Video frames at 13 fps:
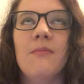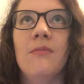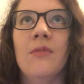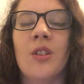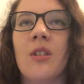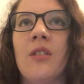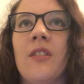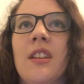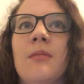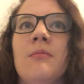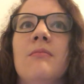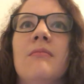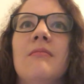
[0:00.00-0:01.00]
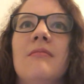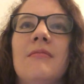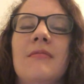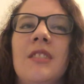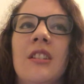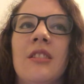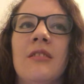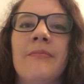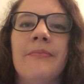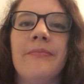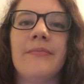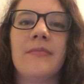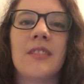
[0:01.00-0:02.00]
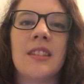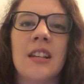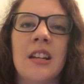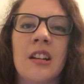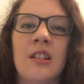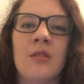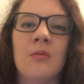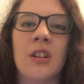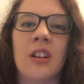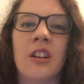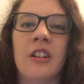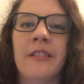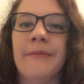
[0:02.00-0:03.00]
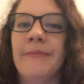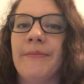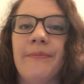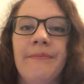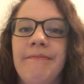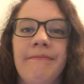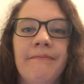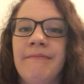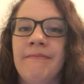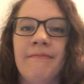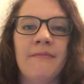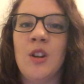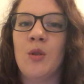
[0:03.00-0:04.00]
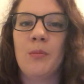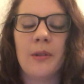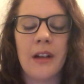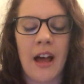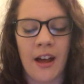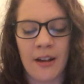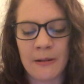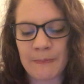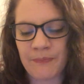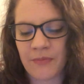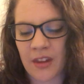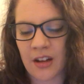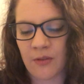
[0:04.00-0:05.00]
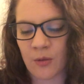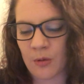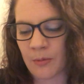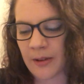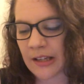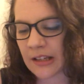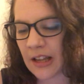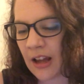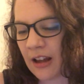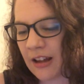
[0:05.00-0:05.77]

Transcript: Not over him, you know, saying I don't want to go. Nope. I never will be.